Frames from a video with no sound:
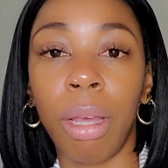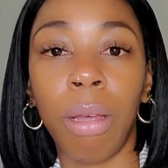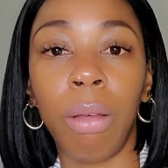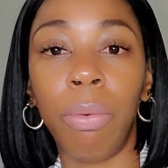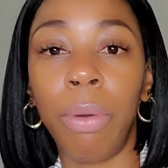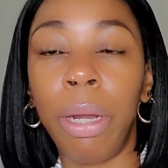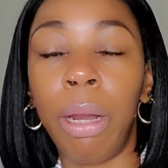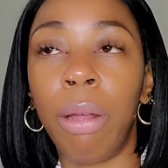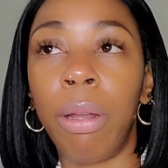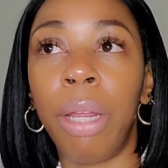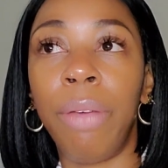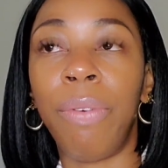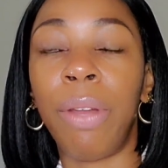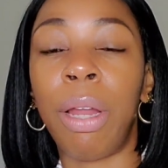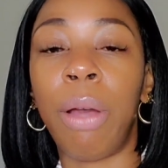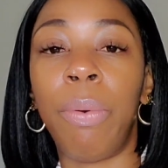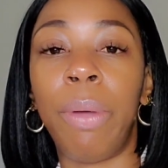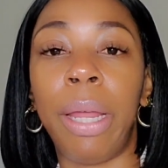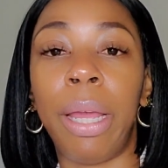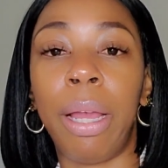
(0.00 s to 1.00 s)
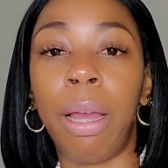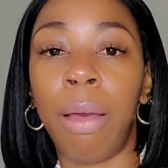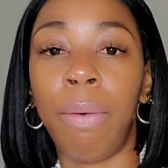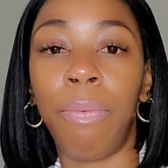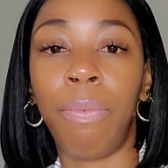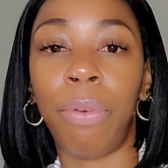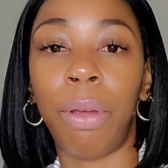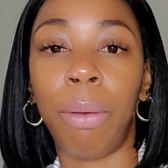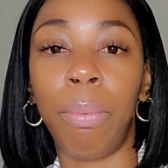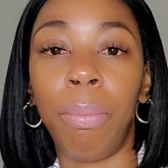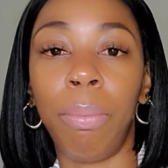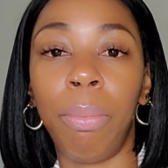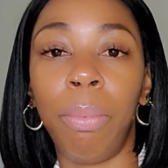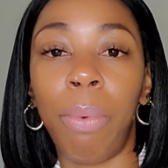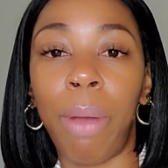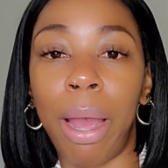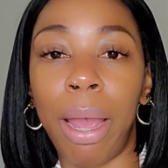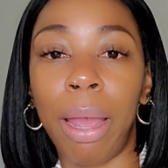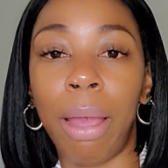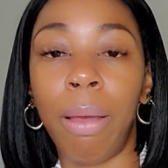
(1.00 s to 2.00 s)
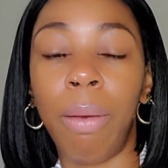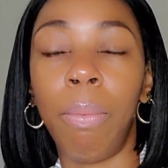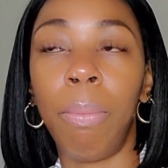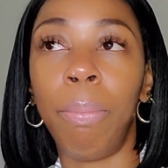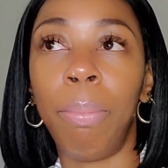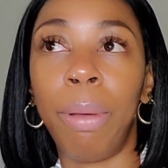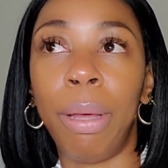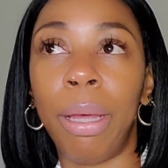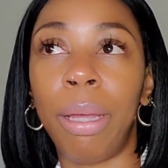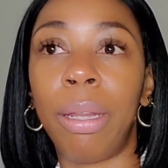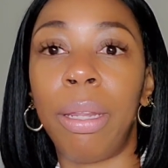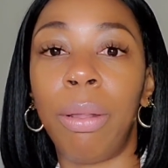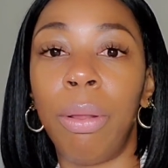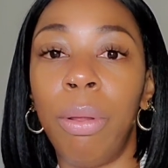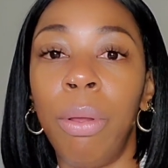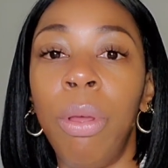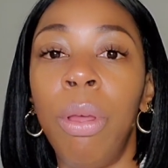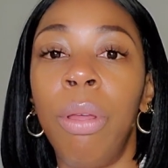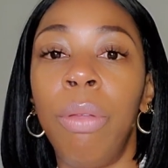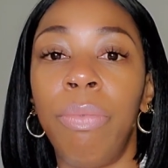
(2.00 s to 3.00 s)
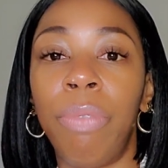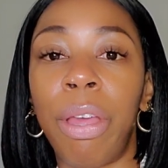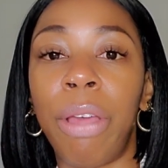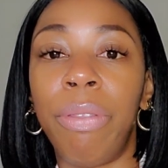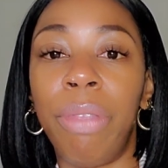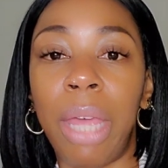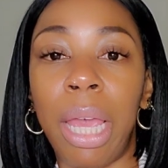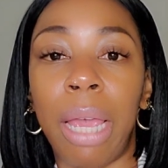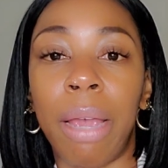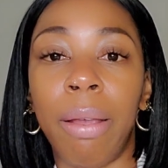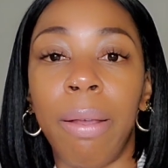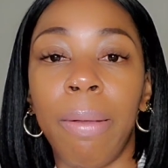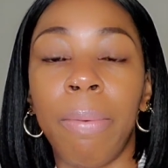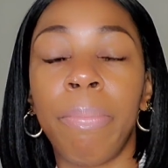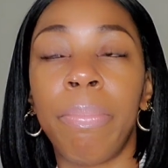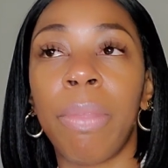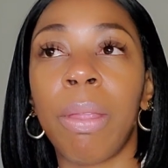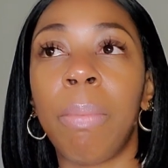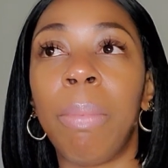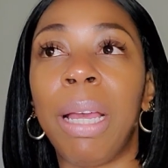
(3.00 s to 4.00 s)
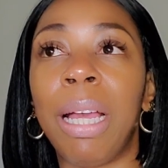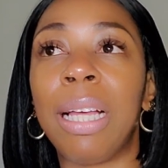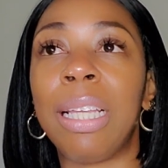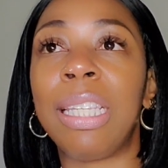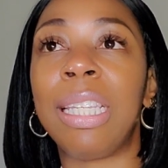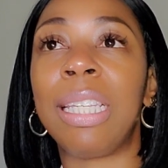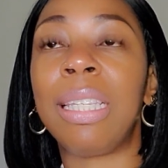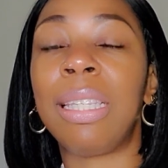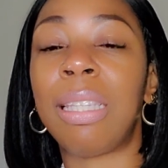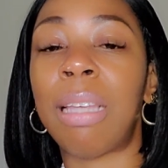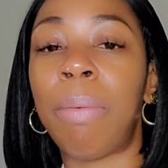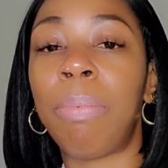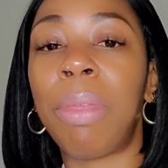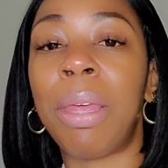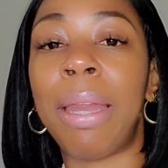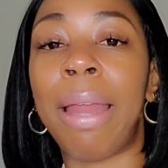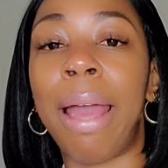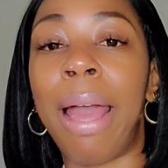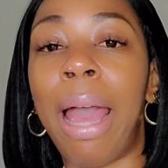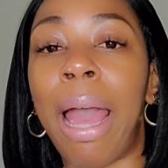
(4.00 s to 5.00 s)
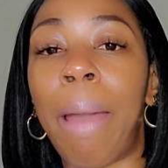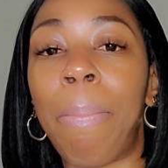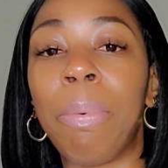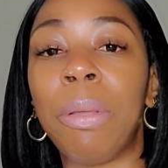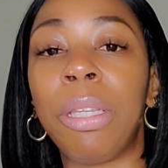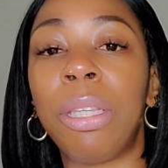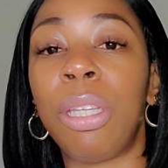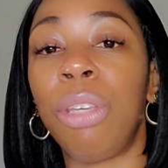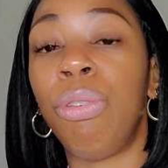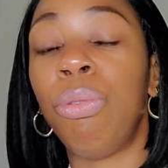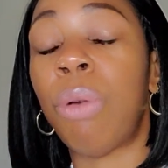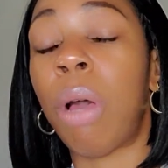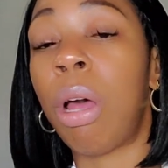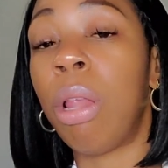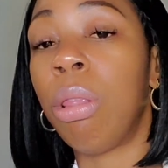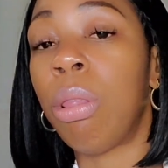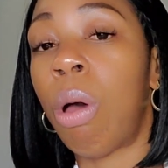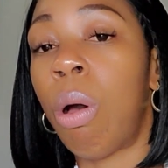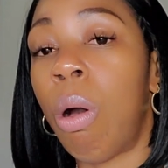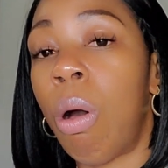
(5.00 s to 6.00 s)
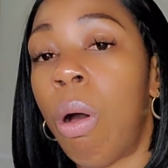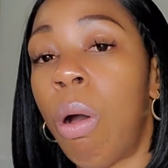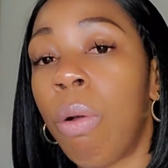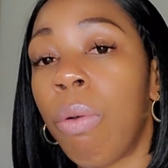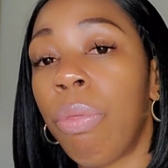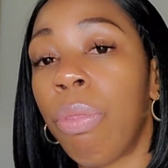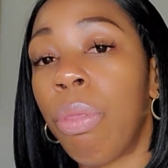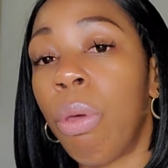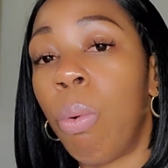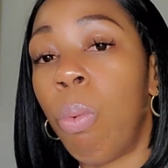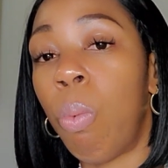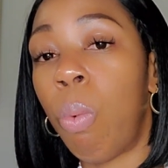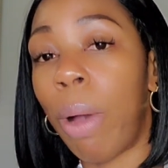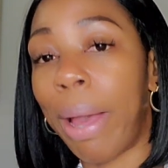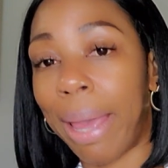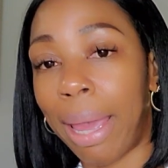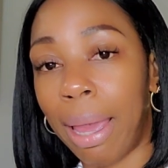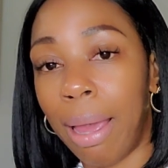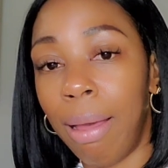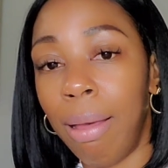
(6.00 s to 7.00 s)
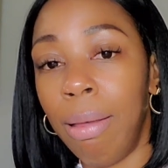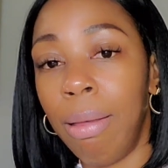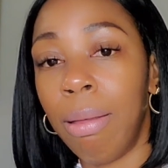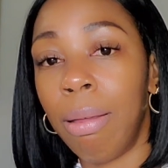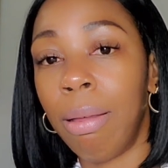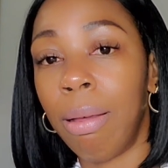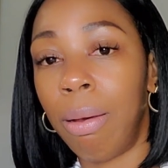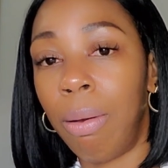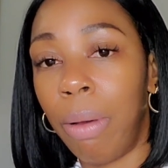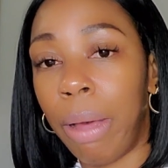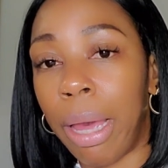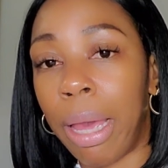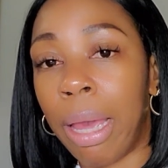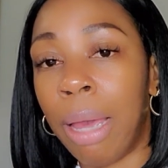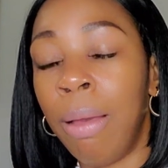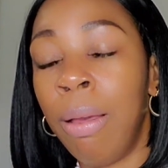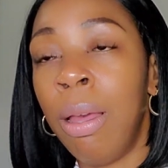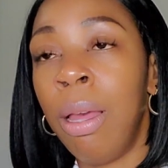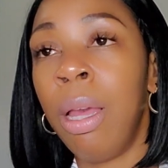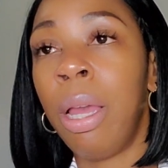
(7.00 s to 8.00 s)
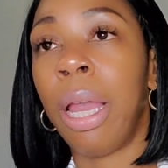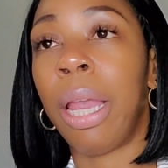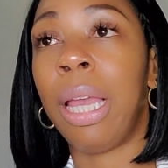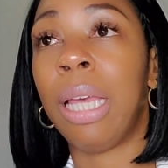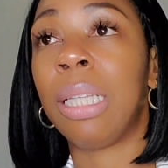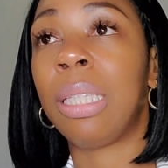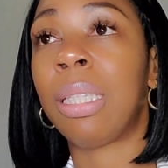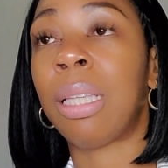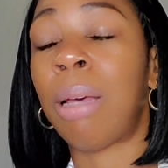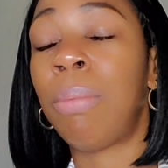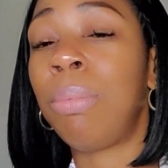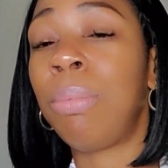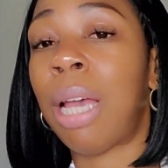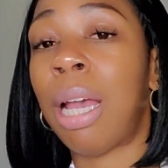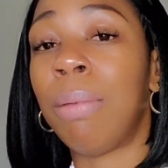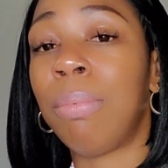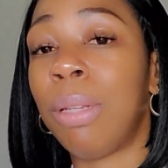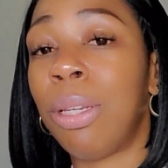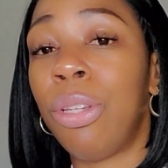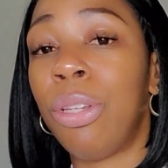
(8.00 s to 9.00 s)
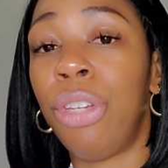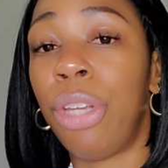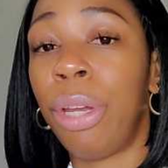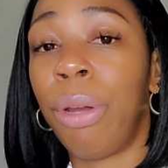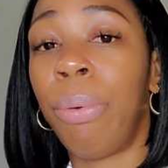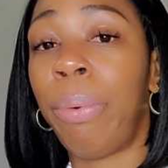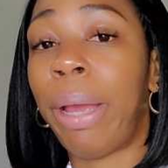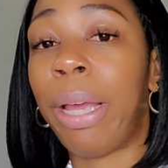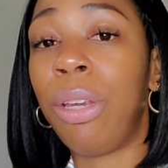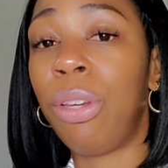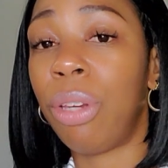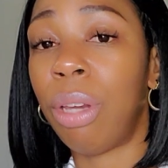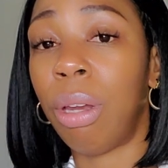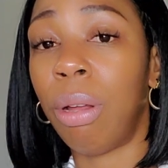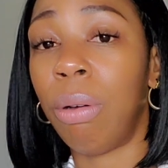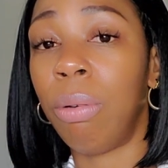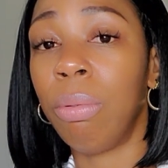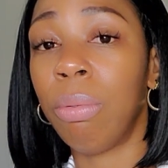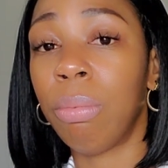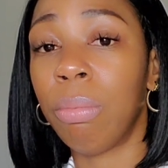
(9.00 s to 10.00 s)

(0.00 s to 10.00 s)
We don't even know where they come from, right? But they're there because it's something that happened to you along the way, okay? And sometimes it's generational,